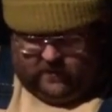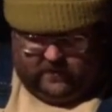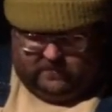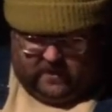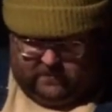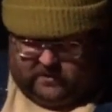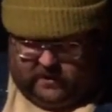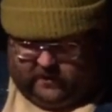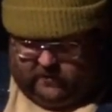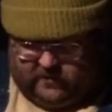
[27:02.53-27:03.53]
all them
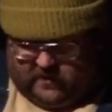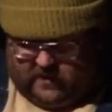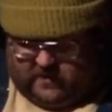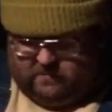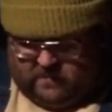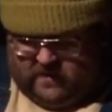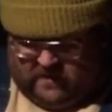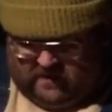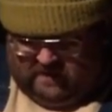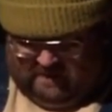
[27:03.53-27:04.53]
tomatillos up.
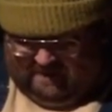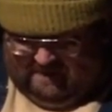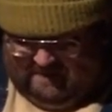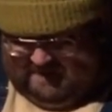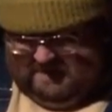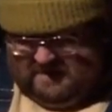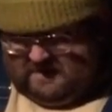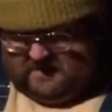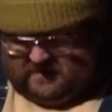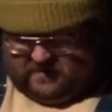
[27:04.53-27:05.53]

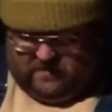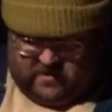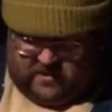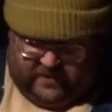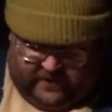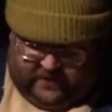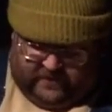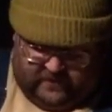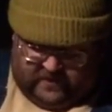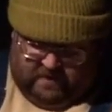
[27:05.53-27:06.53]
On
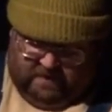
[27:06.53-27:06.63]
onions.